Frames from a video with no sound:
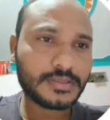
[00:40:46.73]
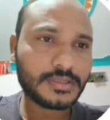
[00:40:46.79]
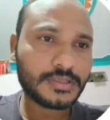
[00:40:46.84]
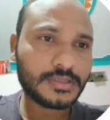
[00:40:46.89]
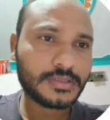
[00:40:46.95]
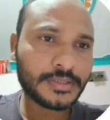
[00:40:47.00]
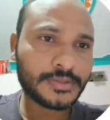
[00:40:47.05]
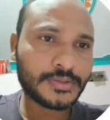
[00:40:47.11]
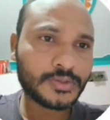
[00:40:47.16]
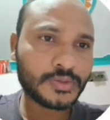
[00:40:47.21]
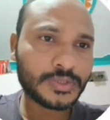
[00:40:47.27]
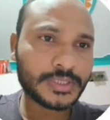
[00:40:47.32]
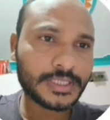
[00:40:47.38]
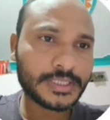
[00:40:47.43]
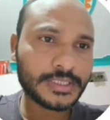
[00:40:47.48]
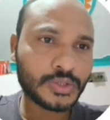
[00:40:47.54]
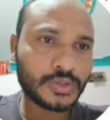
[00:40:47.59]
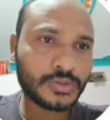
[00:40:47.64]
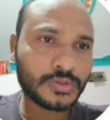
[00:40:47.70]
2
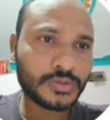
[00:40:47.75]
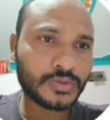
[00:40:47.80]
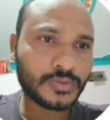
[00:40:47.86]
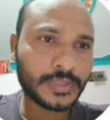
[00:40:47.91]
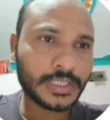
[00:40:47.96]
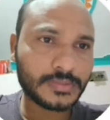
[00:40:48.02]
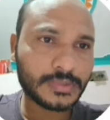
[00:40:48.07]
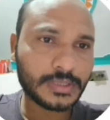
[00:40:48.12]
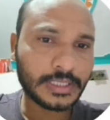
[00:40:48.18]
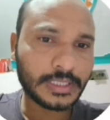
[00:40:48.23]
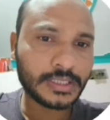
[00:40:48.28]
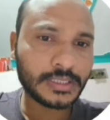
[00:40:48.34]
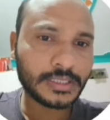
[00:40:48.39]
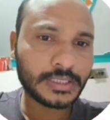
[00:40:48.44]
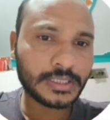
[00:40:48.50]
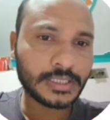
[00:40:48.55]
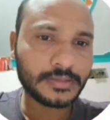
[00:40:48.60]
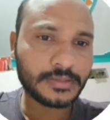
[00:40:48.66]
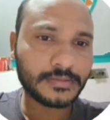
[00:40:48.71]
6 12, and
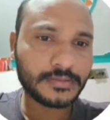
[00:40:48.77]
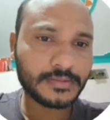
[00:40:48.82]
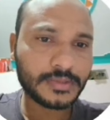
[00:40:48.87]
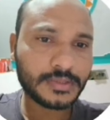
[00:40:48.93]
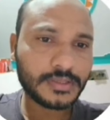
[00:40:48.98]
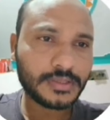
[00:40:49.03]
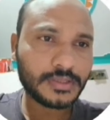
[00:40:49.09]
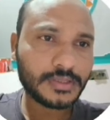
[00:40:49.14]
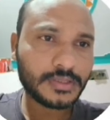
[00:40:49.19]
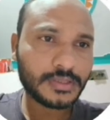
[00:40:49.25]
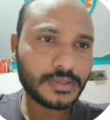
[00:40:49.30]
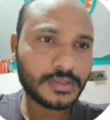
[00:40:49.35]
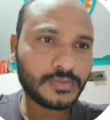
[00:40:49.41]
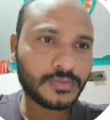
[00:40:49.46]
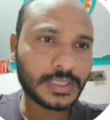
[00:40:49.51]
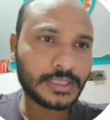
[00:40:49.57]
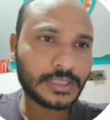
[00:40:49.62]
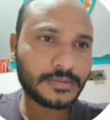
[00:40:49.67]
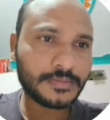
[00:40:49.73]
here
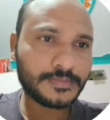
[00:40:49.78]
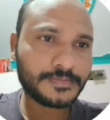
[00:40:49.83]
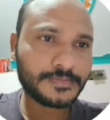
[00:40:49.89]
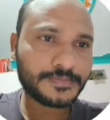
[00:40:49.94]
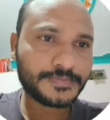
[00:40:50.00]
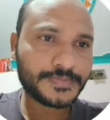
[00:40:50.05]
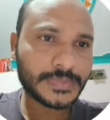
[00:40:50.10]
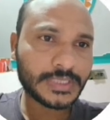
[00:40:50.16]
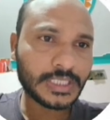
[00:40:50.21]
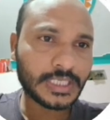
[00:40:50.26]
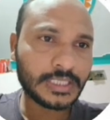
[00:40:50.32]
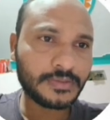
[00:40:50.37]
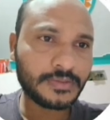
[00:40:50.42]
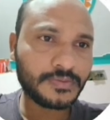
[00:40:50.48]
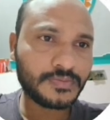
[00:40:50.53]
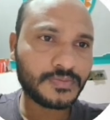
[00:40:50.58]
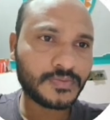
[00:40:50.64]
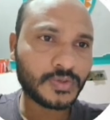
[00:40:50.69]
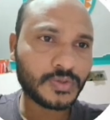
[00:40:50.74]
1 and
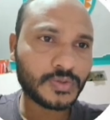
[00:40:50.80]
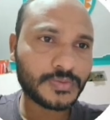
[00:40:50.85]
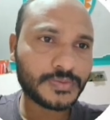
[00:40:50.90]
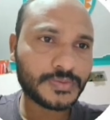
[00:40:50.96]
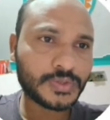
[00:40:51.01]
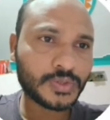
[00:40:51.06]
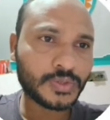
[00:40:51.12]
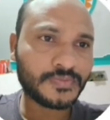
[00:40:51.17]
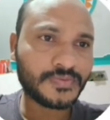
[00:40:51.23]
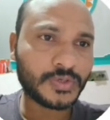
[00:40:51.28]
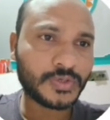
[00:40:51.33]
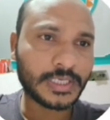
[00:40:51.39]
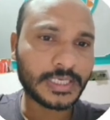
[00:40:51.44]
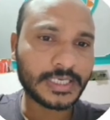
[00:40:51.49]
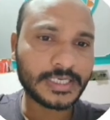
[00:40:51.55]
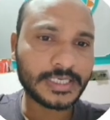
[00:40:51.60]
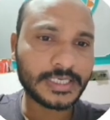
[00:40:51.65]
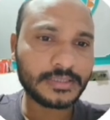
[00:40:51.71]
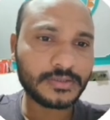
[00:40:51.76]
4. So
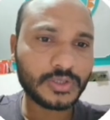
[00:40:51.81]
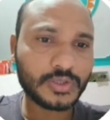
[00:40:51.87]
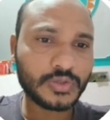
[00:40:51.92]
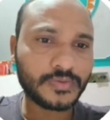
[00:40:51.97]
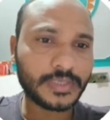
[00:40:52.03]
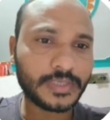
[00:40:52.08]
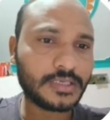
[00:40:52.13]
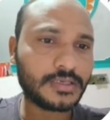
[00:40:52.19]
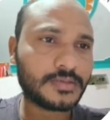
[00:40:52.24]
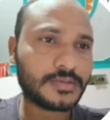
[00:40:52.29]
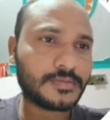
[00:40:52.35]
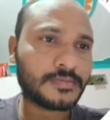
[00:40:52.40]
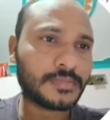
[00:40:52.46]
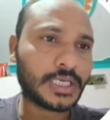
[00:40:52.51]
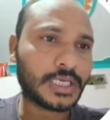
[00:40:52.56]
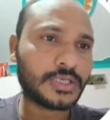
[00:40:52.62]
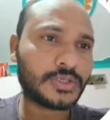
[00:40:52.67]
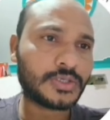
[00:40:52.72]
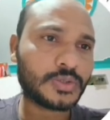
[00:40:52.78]
412
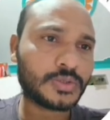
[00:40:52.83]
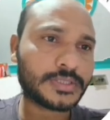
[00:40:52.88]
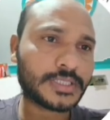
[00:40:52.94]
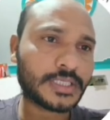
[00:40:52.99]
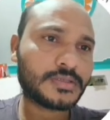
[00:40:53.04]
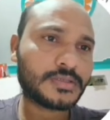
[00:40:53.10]
molecules of